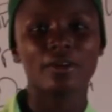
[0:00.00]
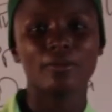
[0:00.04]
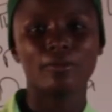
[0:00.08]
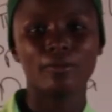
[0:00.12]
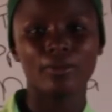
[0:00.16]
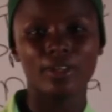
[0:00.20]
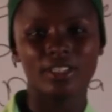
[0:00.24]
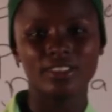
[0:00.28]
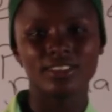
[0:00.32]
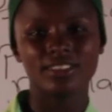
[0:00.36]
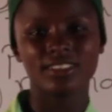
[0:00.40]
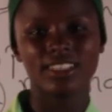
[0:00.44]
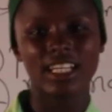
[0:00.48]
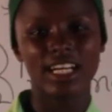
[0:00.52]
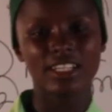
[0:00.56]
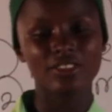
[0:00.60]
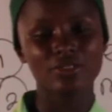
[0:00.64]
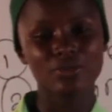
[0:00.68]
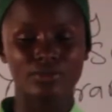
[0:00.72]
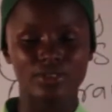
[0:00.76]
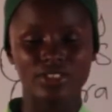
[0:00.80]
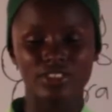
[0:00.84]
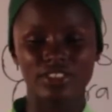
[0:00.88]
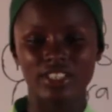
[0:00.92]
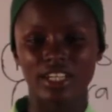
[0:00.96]
but
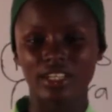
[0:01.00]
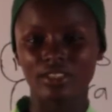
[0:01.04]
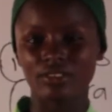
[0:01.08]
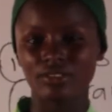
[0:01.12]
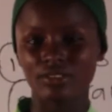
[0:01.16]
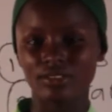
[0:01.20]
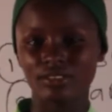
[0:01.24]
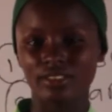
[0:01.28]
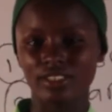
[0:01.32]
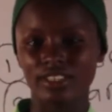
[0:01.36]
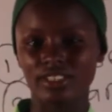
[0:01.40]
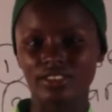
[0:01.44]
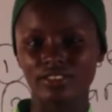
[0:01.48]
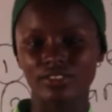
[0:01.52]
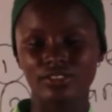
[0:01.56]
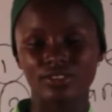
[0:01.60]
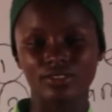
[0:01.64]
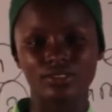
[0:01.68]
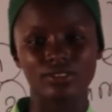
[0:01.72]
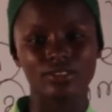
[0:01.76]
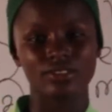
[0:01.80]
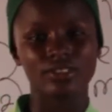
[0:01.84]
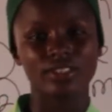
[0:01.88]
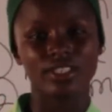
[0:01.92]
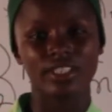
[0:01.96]
that we shall look into
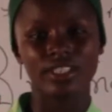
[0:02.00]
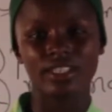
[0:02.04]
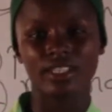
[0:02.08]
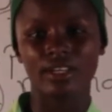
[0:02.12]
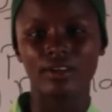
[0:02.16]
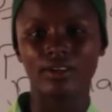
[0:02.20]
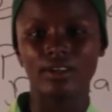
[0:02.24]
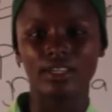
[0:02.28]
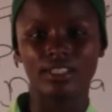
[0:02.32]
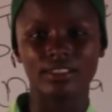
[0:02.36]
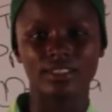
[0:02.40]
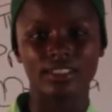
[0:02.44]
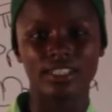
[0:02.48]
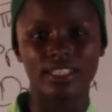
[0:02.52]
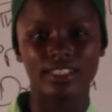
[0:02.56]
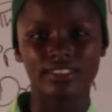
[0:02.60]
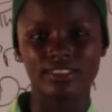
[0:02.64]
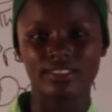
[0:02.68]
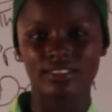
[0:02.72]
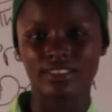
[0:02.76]
in our next